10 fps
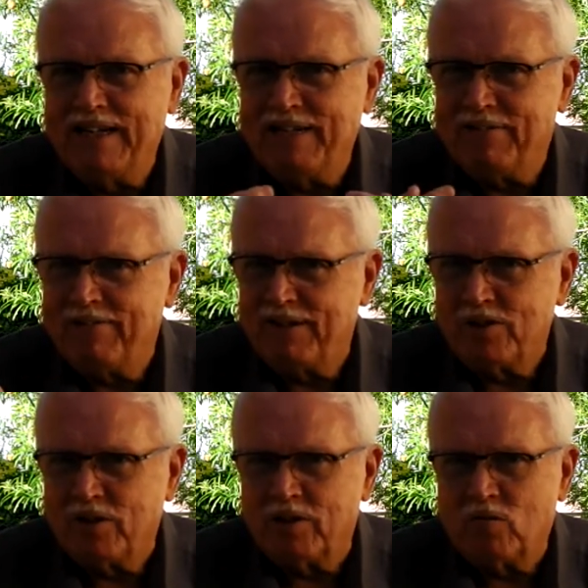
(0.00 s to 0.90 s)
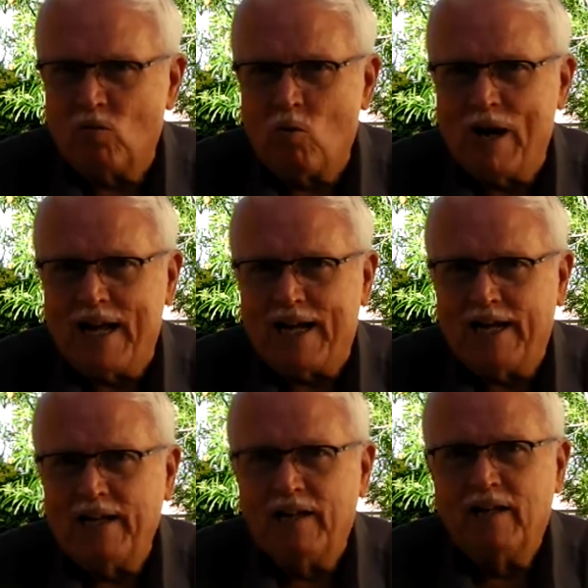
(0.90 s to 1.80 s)
inefficient
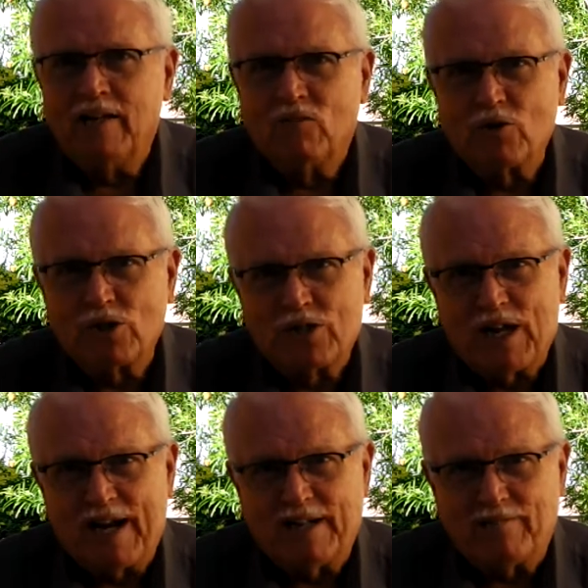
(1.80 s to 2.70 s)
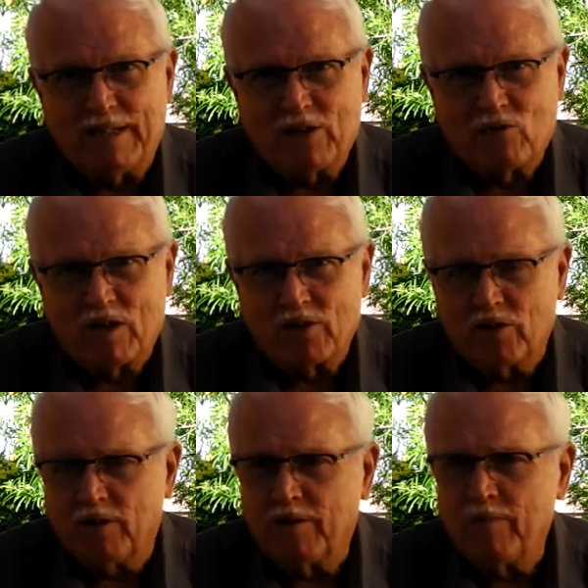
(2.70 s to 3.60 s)
way for society to be structured.